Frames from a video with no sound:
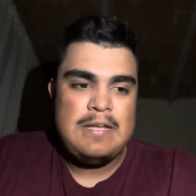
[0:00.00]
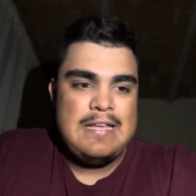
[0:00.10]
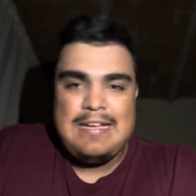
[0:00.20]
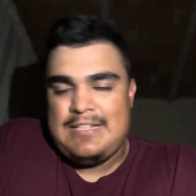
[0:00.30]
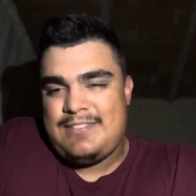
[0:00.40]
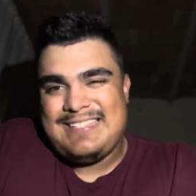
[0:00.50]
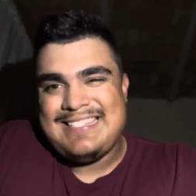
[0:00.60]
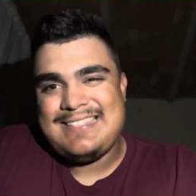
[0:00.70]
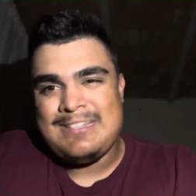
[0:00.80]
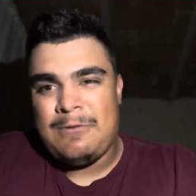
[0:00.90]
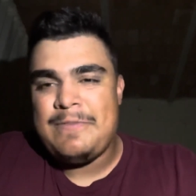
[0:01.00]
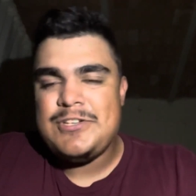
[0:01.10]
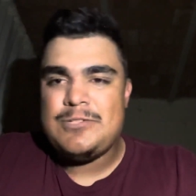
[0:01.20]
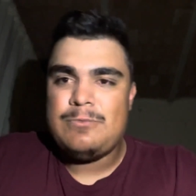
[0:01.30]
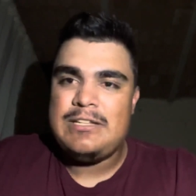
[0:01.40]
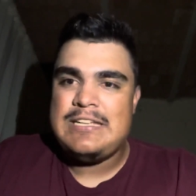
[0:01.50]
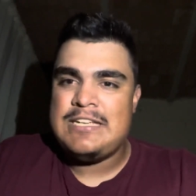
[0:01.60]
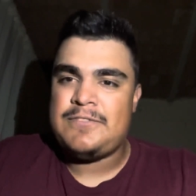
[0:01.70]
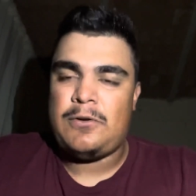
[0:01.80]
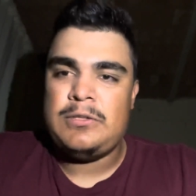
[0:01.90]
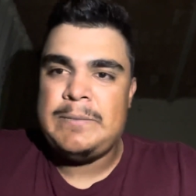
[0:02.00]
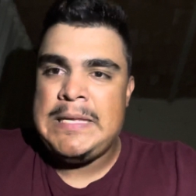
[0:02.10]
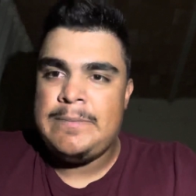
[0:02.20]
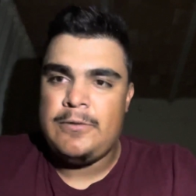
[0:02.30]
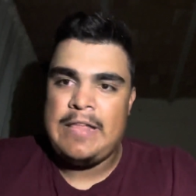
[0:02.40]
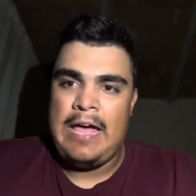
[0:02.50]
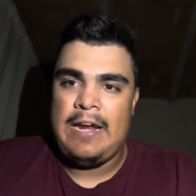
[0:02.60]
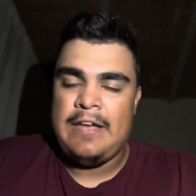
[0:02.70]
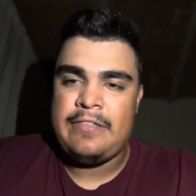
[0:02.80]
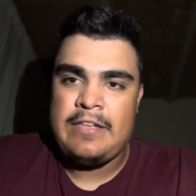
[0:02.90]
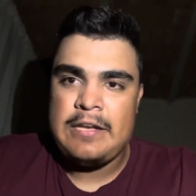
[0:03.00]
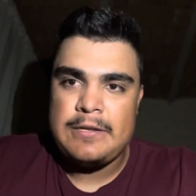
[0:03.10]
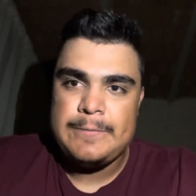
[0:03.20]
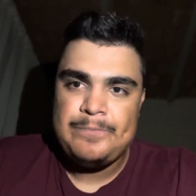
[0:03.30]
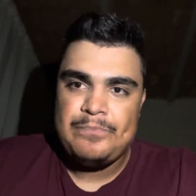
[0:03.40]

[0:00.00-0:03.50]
It's the revision really is for only people that I think